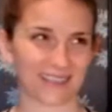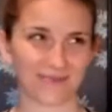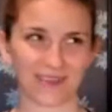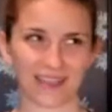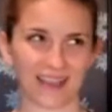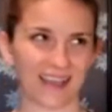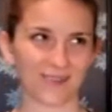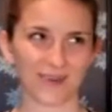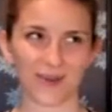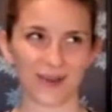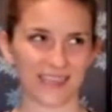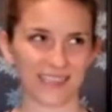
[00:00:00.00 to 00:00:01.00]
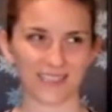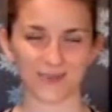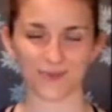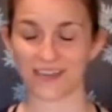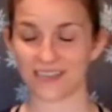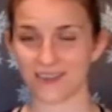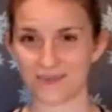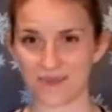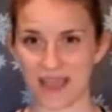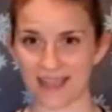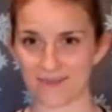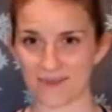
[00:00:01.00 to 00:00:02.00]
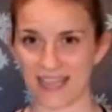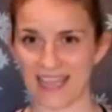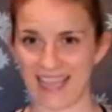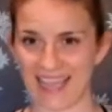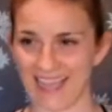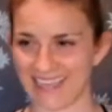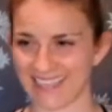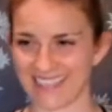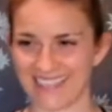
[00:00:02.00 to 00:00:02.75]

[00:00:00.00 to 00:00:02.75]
I'm like, I don't know, I need to write it on the back of my hand.